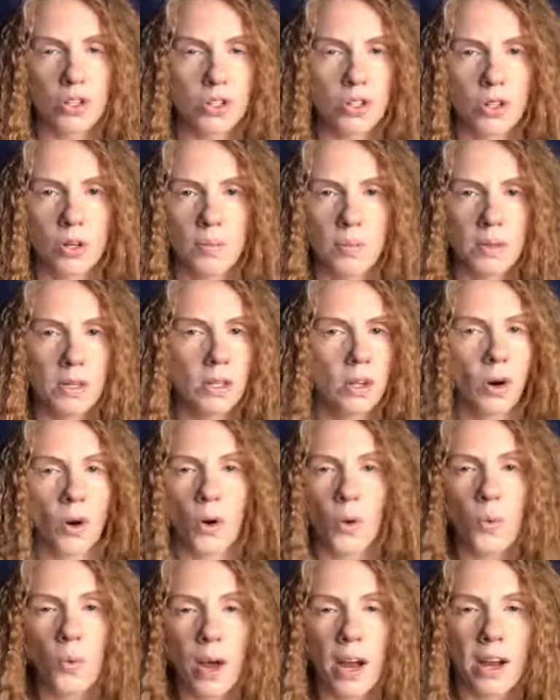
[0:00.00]
stupid, go
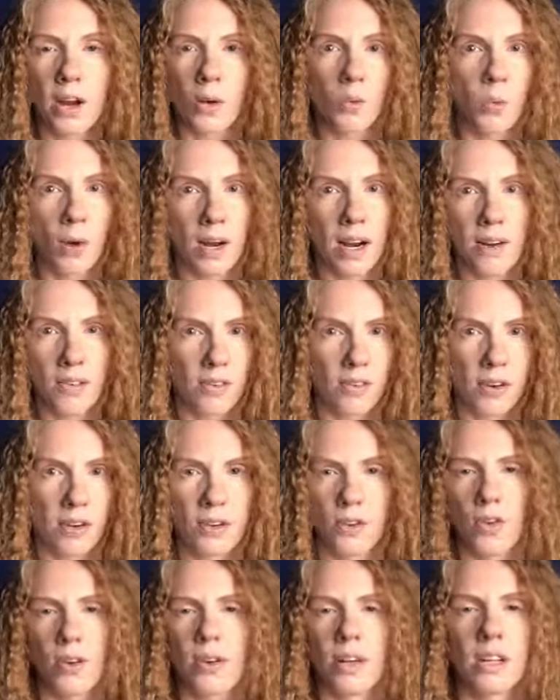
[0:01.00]
away, or
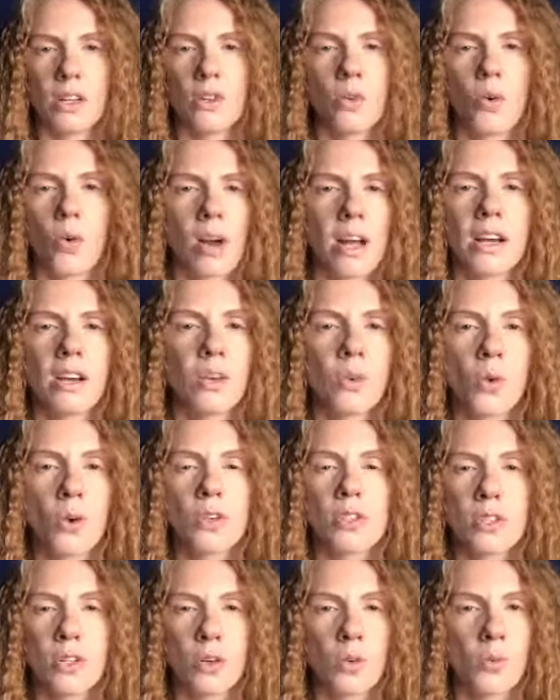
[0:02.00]
whatever,
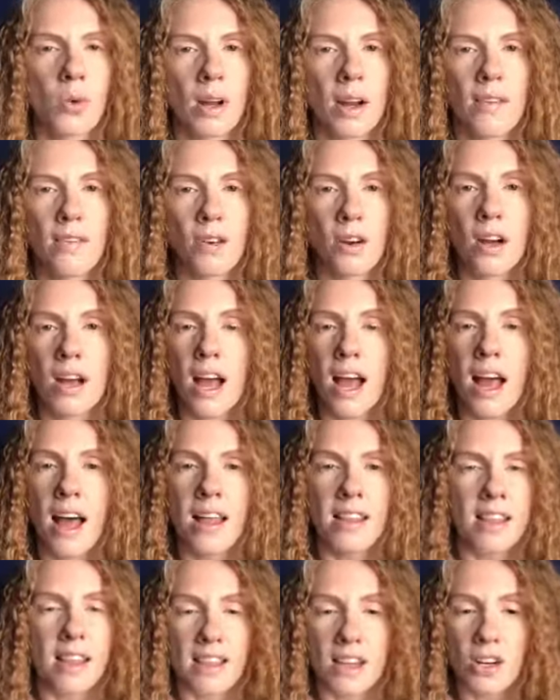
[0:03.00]
ignores it or whatever,
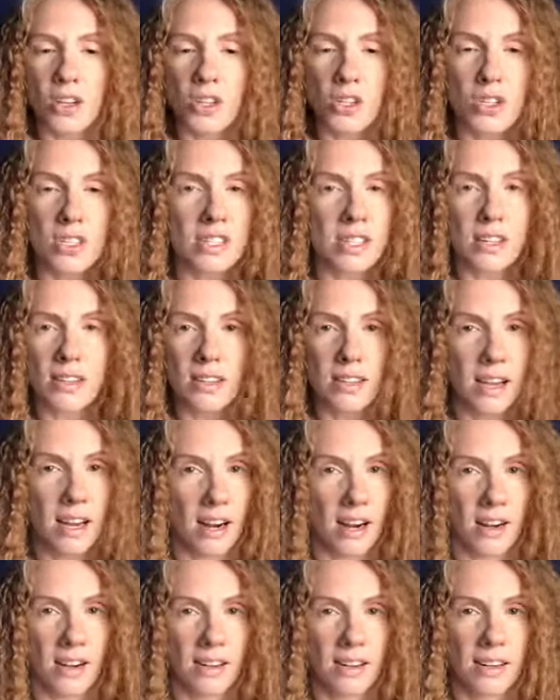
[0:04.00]
that they're still
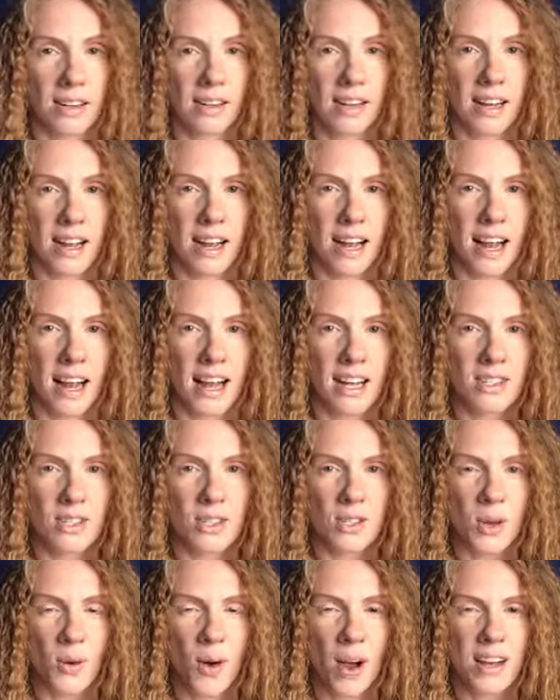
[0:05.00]
there. And
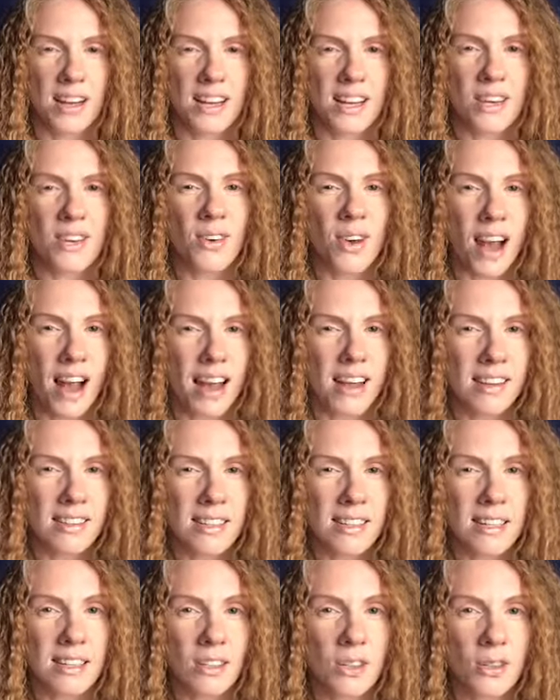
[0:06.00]
so I need your
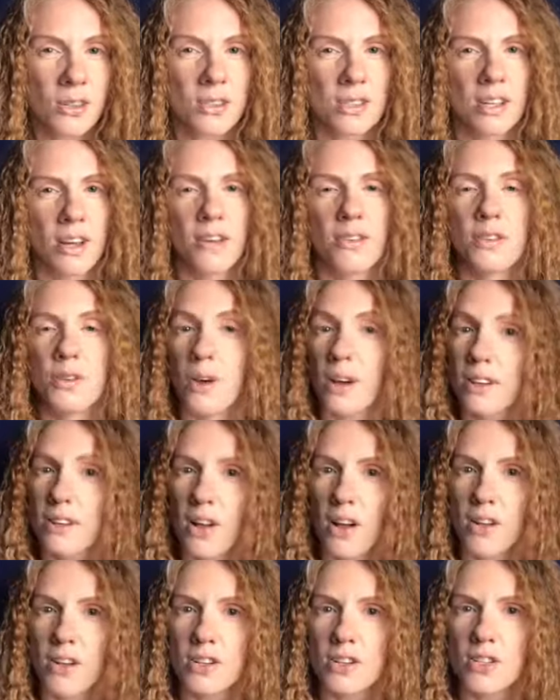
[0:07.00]
analytical self to
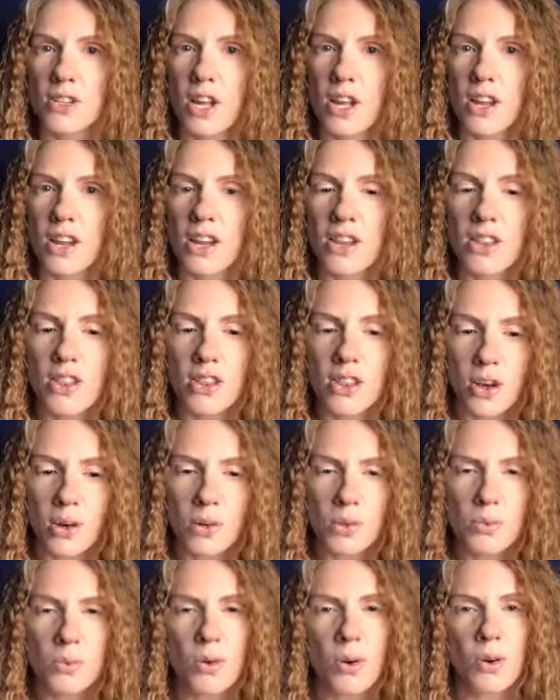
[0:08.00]
acknowledge that
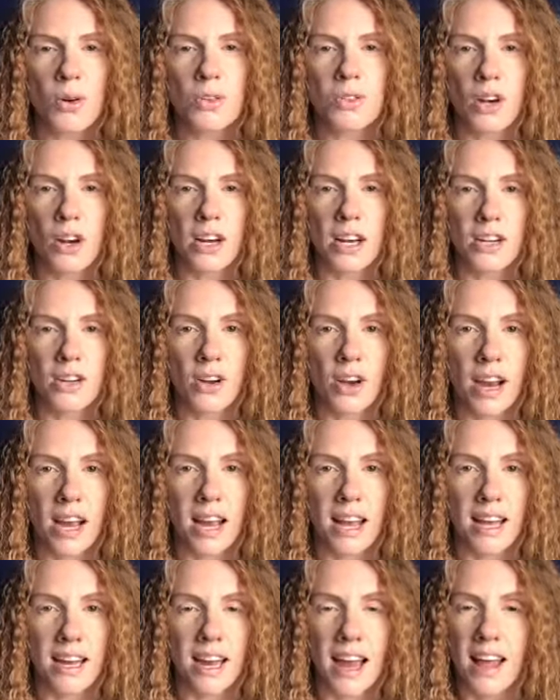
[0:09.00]
those roles are in your
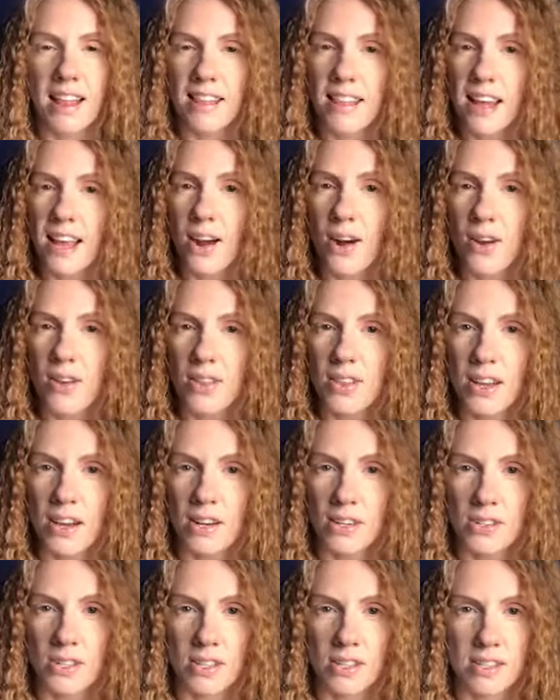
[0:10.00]
head and they are
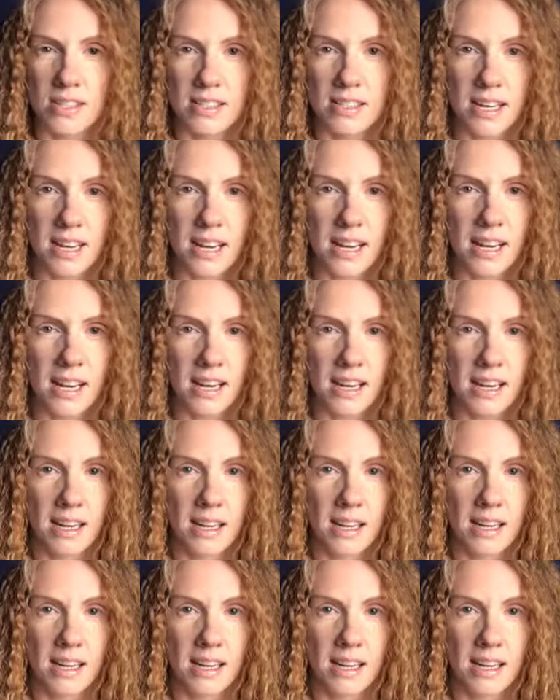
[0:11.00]
there to stay.